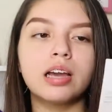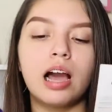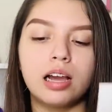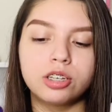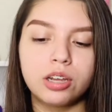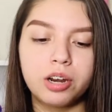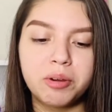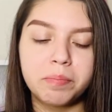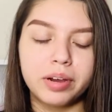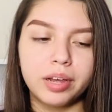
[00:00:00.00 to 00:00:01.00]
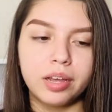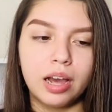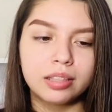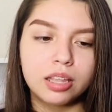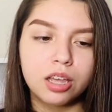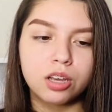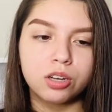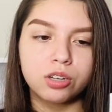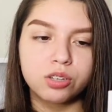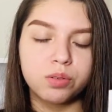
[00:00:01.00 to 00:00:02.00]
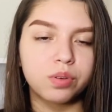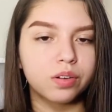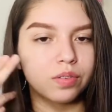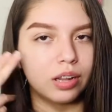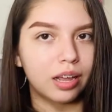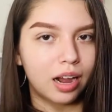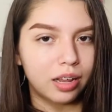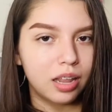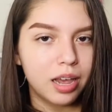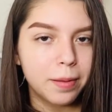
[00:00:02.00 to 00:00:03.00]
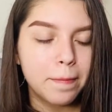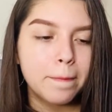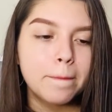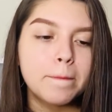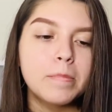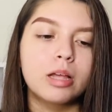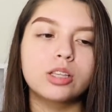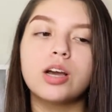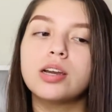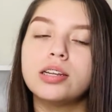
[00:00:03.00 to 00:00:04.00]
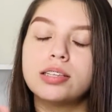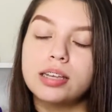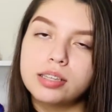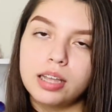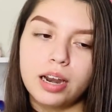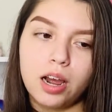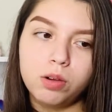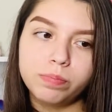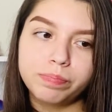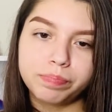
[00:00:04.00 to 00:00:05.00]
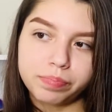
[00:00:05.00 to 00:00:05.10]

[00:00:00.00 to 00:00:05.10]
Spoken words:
an eyeshadow, but I think it could also work for like highlight. So I'm gonna test that out.